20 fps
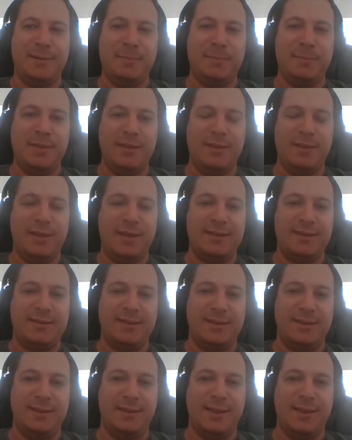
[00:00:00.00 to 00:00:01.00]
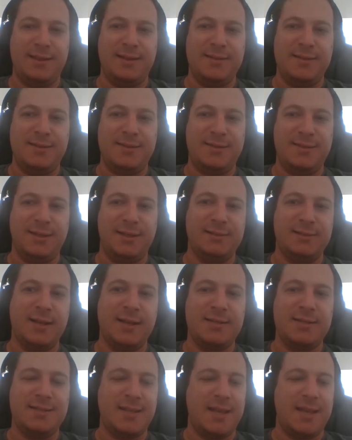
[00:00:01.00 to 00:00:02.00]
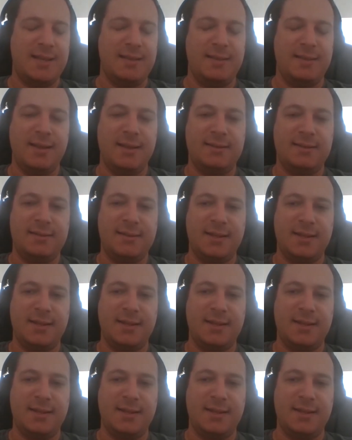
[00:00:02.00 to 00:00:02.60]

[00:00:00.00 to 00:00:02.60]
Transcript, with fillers: that that it still does, and that uh,